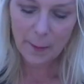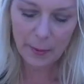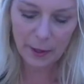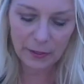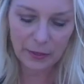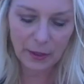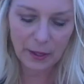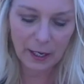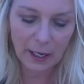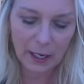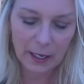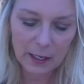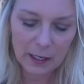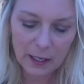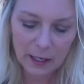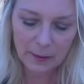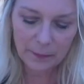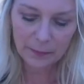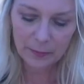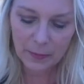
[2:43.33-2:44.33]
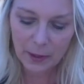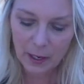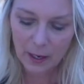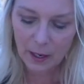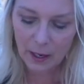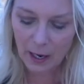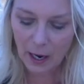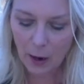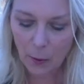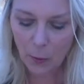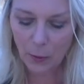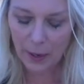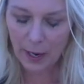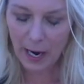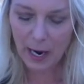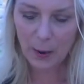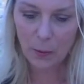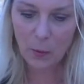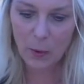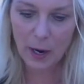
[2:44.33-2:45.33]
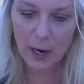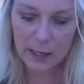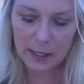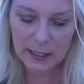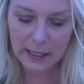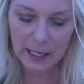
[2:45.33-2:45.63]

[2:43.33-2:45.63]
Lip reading: But then when I want,